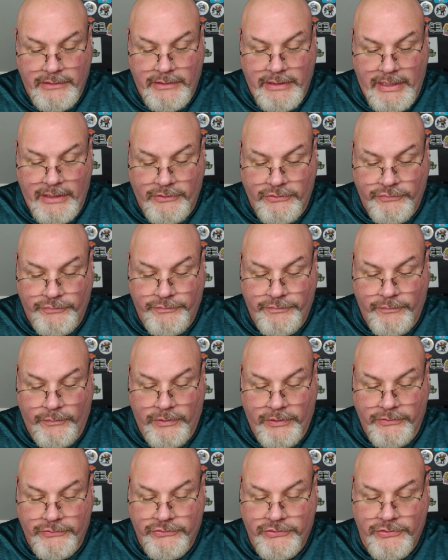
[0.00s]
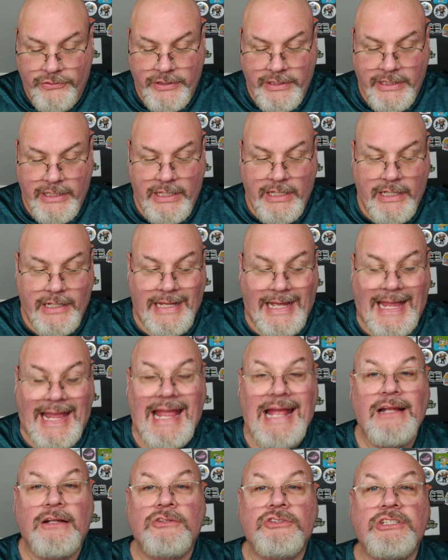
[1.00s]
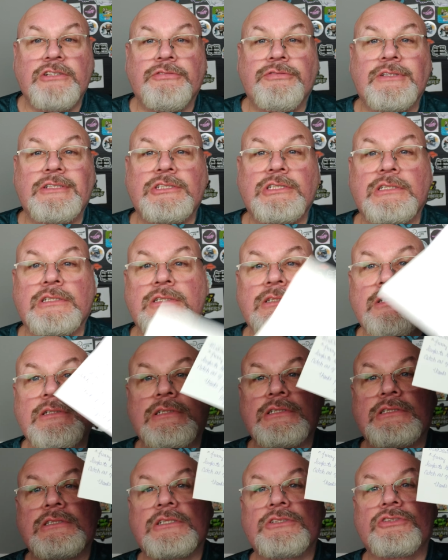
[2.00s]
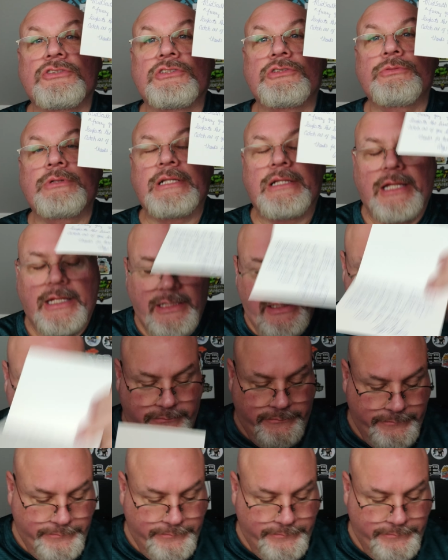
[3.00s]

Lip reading: Thanks for tuning in. Angie Fishing. Such a sweet lady.